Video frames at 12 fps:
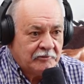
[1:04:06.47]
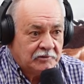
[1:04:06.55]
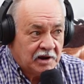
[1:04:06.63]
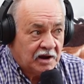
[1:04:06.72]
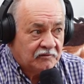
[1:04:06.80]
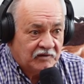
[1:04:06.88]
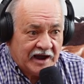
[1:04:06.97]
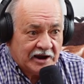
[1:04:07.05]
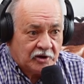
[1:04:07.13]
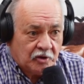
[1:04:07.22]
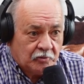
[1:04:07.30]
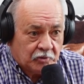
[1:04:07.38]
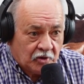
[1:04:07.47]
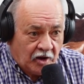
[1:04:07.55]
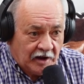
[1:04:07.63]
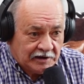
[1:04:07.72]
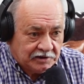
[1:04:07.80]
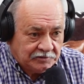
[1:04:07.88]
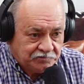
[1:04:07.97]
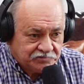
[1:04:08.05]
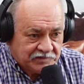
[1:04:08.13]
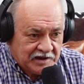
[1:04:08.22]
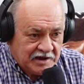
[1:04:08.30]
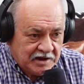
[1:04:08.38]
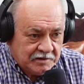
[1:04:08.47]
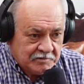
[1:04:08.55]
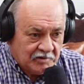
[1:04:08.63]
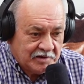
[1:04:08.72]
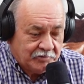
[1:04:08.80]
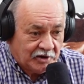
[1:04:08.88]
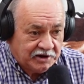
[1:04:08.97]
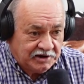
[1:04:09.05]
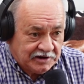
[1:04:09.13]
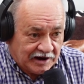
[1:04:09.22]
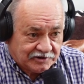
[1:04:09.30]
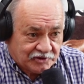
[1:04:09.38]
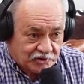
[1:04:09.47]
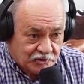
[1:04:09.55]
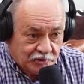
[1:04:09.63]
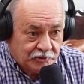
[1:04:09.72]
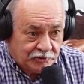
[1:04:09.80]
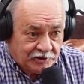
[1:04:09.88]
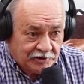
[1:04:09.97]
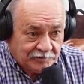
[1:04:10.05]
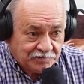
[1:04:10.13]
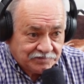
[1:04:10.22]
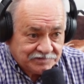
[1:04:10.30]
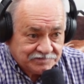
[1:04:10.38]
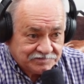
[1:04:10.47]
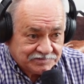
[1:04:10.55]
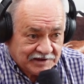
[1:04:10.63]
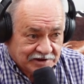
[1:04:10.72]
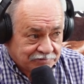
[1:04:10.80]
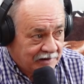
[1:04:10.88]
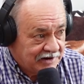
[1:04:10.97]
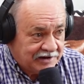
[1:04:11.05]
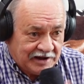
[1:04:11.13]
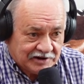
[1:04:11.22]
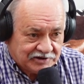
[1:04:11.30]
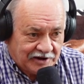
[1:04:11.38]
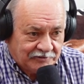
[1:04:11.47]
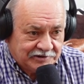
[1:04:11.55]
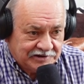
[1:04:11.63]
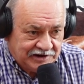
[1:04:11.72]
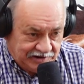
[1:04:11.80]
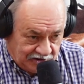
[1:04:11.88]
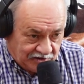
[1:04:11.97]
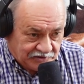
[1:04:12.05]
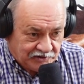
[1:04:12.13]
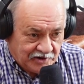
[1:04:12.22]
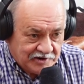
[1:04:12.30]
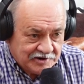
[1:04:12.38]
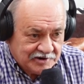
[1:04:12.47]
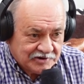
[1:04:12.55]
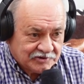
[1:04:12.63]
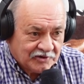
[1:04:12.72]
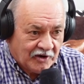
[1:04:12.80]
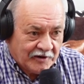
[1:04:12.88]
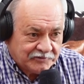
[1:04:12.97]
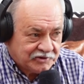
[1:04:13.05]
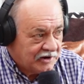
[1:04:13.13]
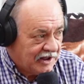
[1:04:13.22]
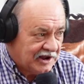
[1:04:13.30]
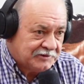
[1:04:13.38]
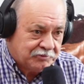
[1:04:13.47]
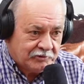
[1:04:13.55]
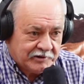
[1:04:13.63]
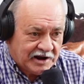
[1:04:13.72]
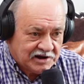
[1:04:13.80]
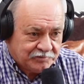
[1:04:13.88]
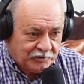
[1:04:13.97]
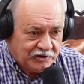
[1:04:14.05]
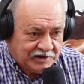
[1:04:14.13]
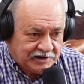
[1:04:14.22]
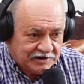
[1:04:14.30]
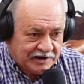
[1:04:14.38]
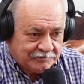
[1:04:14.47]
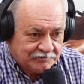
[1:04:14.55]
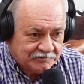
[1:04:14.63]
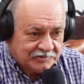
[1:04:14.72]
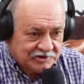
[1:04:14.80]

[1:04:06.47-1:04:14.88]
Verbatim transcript: out there in Vancouver Island, my buddy Dr. Truder. Yeah. That's how he eats. Yeah, he drives to the hospital around his bike. Yeah.